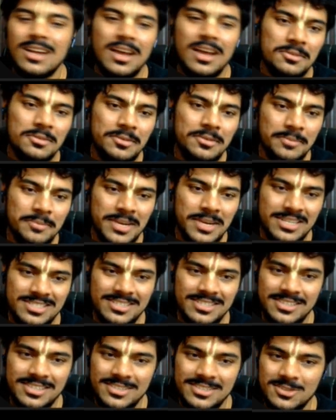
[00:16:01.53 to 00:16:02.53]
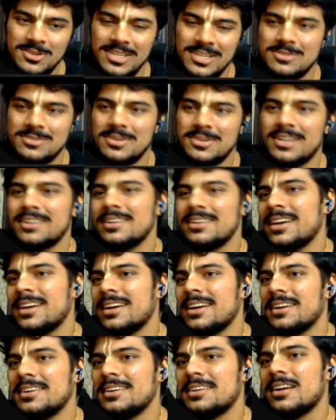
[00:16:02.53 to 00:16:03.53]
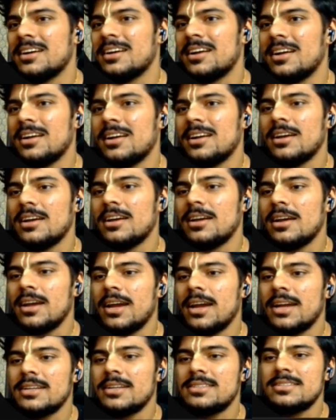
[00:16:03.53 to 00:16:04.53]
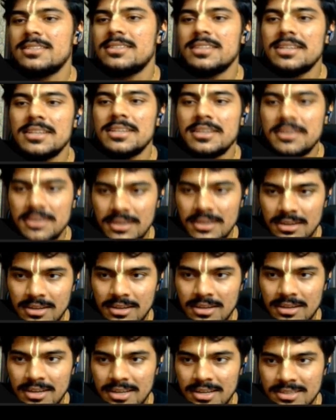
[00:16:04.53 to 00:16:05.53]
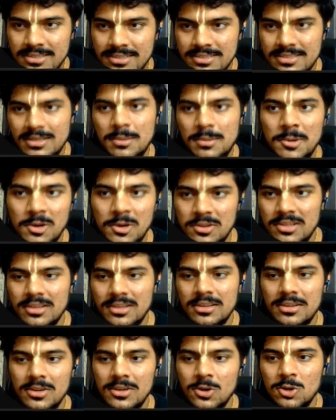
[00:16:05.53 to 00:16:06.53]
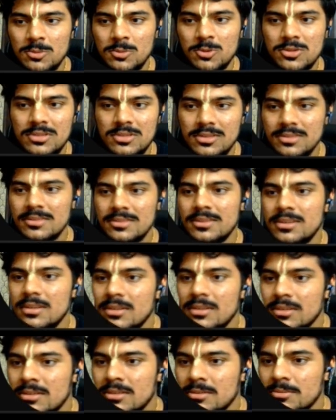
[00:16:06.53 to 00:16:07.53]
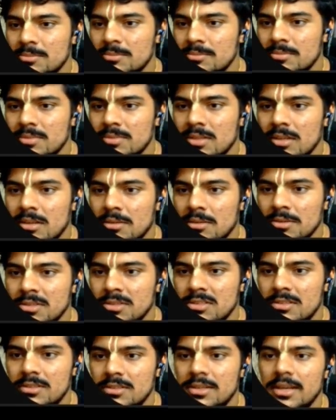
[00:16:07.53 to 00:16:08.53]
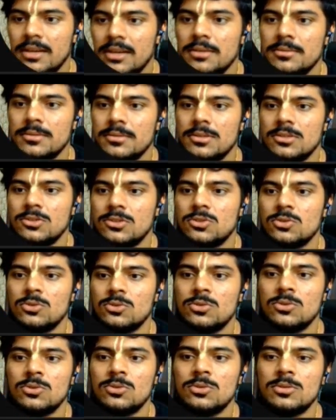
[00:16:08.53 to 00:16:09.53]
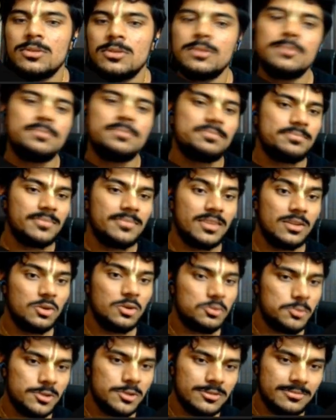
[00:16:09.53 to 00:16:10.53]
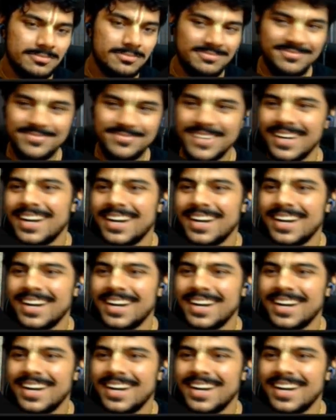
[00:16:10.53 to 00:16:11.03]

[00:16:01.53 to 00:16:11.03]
version I haven't mentioned it, so that's why. Yeah, it's about the NodePort. What is it? Yeah. So NodePort.